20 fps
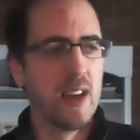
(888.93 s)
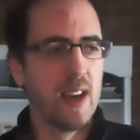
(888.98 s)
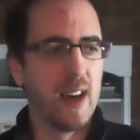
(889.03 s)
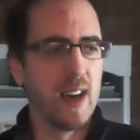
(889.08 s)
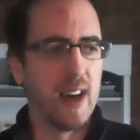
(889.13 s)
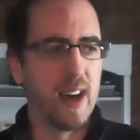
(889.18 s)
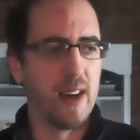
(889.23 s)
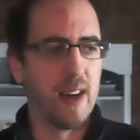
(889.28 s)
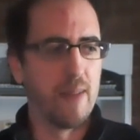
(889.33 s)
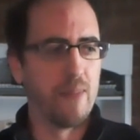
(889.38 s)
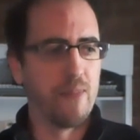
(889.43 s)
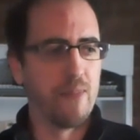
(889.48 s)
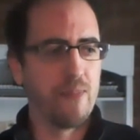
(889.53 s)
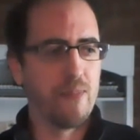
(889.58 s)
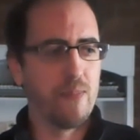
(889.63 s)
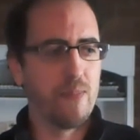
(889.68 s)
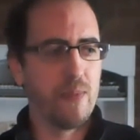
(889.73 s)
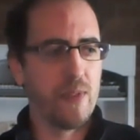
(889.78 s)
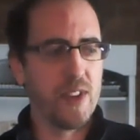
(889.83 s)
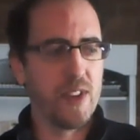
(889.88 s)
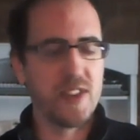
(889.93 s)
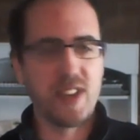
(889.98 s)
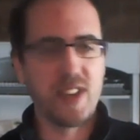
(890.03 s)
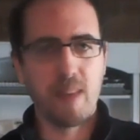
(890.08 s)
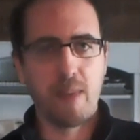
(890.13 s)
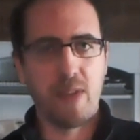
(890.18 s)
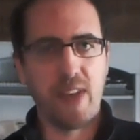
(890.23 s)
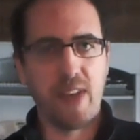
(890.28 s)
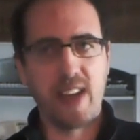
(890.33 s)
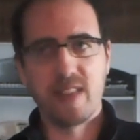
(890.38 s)
Um, these can
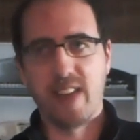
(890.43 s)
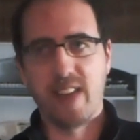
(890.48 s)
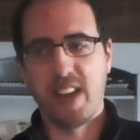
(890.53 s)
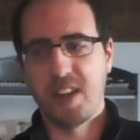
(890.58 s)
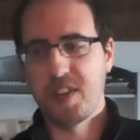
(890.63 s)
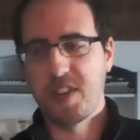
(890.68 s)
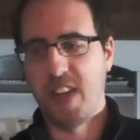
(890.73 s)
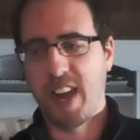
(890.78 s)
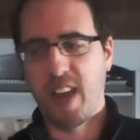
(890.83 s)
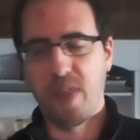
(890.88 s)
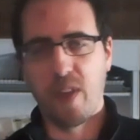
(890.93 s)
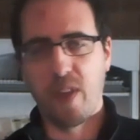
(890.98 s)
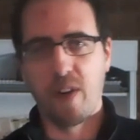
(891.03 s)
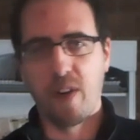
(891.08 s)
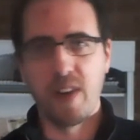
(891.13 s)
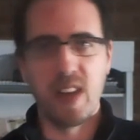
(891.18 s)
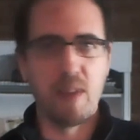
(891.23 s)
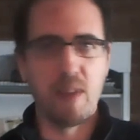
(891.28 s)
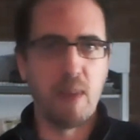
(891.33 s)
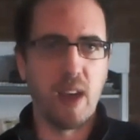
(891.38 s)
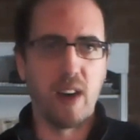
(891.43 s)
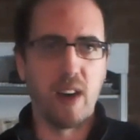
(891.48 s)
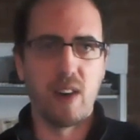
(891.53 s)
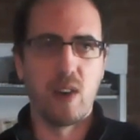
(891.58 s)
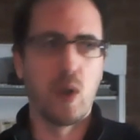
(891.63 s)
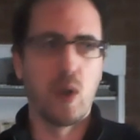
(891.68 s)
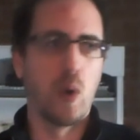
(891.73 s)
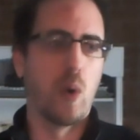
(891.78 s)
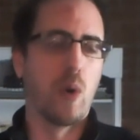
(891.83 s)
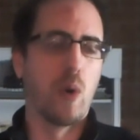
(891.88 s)
be things like checking their
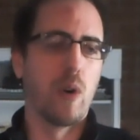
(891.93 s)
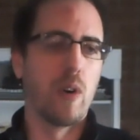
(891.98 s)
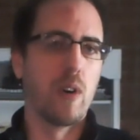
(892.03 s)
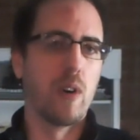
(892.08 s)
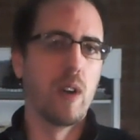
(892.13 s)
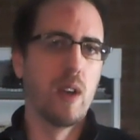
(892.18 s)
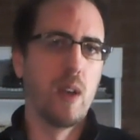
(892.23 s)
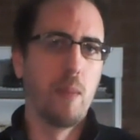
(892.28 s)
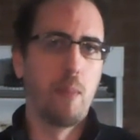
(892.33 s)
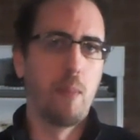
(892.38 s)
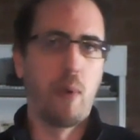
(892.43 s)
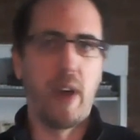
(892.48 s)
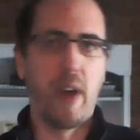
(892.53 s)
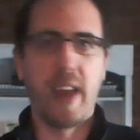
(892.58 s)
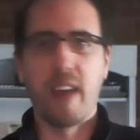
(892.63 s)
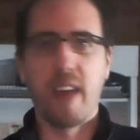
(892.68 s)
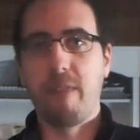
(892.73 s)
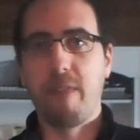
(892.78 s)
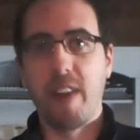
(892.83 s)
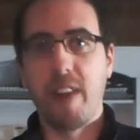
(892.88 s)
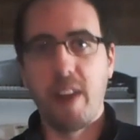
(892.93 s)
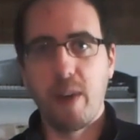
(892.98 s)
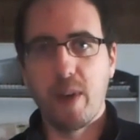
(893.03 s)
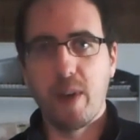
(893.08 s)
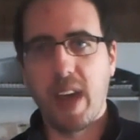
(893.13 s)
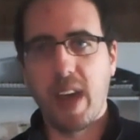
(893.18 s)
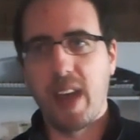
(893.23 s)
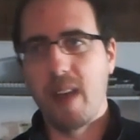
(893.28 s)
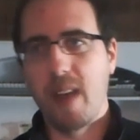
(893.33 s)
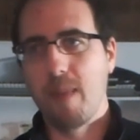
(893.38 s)
email or playing a video
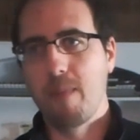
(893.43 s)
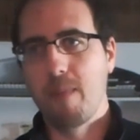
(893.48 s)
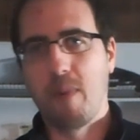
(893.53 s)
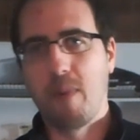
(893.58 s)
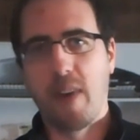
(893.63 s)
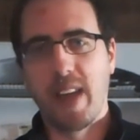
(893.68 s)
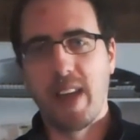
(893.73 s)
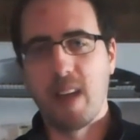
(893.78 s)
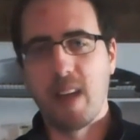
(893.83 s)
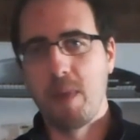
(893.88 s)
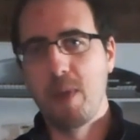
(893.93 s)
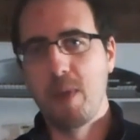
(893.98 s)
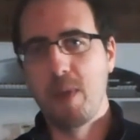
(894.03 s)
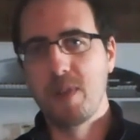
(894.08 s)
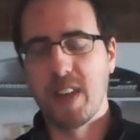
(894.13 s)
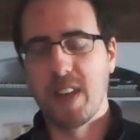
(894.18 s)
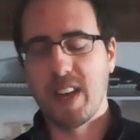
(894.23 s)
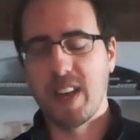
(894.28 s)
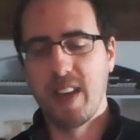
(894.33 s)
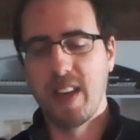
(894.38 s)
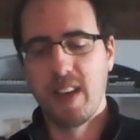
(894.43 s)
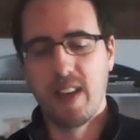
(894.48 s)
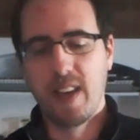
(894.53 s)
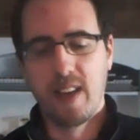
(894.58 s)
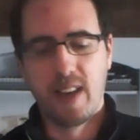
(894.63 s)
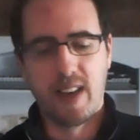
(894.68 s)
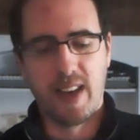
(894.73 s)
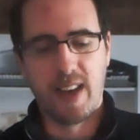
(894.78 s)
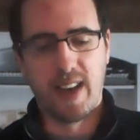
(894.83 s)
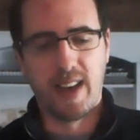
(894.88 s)
game, playing music,
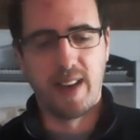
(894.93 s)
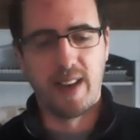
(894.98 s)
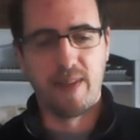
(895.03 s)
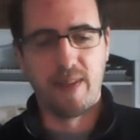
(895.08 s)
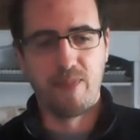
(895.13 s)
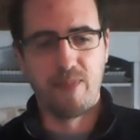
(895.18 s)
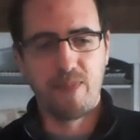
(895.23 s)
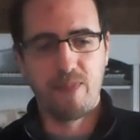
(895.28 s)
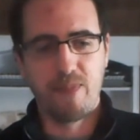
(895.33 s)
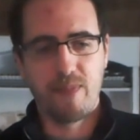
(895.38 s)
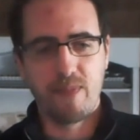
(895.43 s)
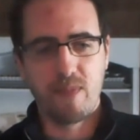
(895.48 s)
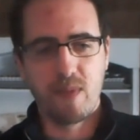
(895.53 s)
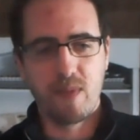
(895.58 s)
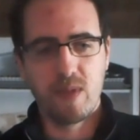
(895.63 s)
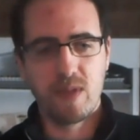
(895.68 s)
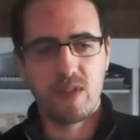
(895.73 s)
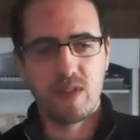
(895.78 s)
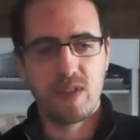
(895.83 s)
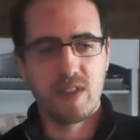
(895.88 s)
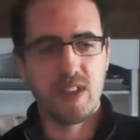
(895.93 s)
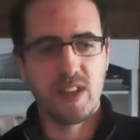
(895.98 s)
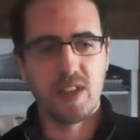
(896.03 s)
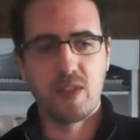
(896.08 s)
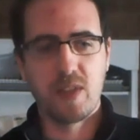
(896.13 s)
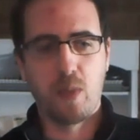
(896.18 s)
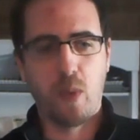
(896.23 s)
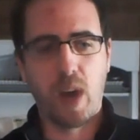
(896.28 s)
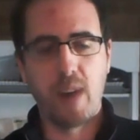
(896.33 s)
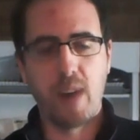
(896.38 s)
um, just
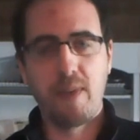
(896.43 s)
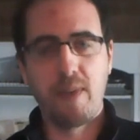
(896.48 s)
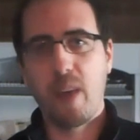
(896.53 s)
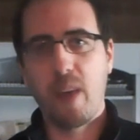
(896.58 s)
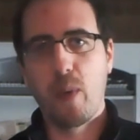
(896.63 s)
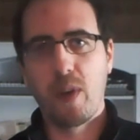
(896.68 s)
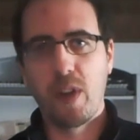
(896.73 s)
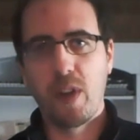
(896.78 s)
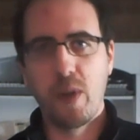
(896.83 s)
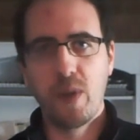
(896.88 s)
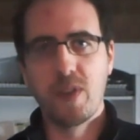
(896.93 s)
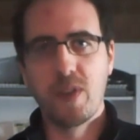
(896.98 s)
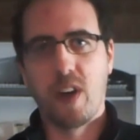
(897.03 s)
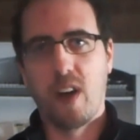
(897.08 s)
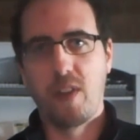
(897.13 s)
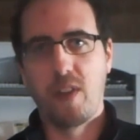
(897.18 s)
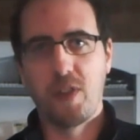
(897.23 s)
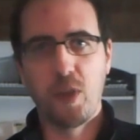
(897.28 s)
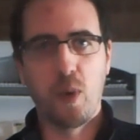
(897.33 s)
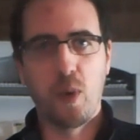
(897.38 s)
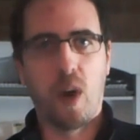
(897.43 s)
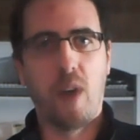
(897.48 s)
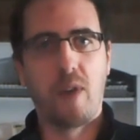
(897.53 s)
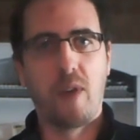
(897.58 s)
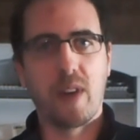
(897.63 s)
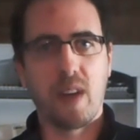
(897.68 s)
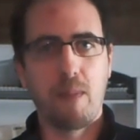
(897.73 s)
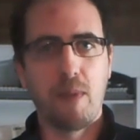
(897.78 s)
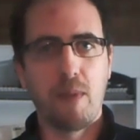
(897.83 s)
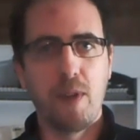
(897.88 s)
whatever they would use do on their
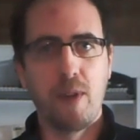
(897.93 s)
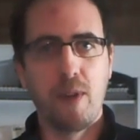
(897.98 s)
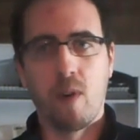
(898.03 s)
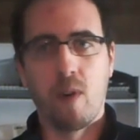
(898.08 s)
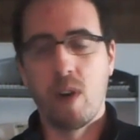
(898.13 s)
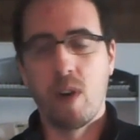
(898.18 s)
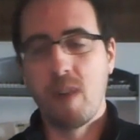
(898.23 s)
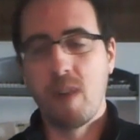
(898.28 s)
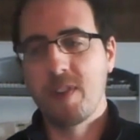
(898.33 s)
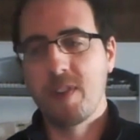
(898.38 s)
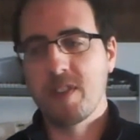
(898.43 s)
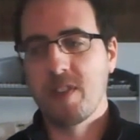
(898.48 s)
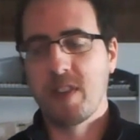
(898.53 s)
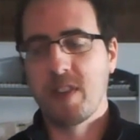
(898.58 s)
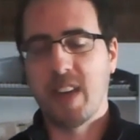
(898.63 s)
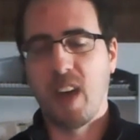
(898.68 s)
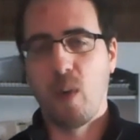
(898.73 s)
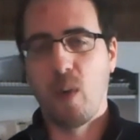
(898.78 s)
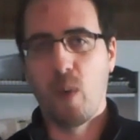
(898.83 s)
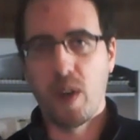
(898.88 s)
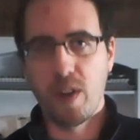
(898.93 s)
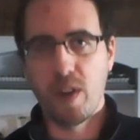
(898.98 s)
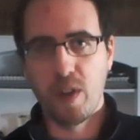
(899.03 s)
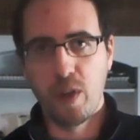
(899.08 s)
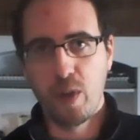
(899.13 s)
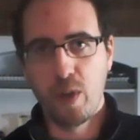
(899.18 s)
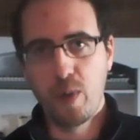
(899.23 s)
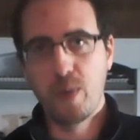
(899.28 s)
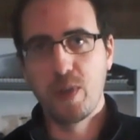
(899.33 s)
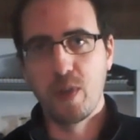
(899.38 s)
computer, or even just look at what
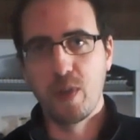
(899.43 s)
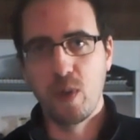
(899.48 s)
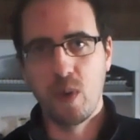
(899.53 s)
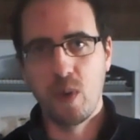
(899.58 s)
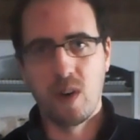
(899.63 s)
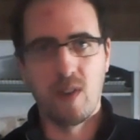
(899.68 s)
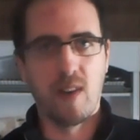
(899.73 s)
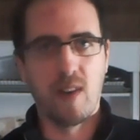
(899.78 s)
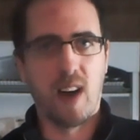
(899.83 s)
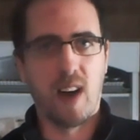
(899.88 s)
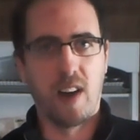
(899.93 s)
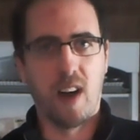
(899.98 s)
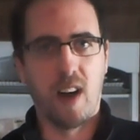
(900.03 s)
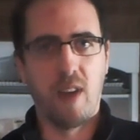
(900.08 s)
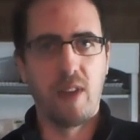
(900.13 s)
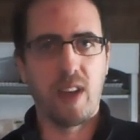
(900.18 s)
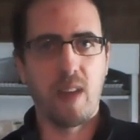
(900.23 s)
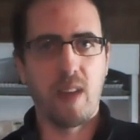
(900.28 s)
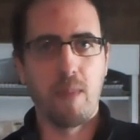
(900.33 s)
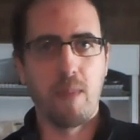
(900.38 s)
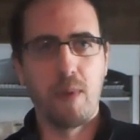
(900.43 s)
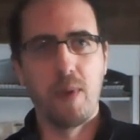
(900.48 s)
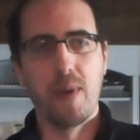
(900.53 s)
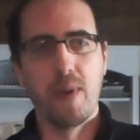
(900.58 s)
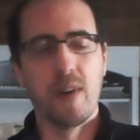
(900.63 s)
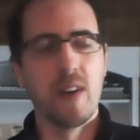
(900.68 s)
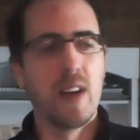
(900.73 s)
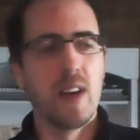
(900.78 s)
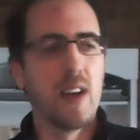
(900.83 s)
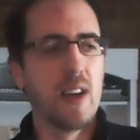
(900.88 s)
you do a lot on the computer,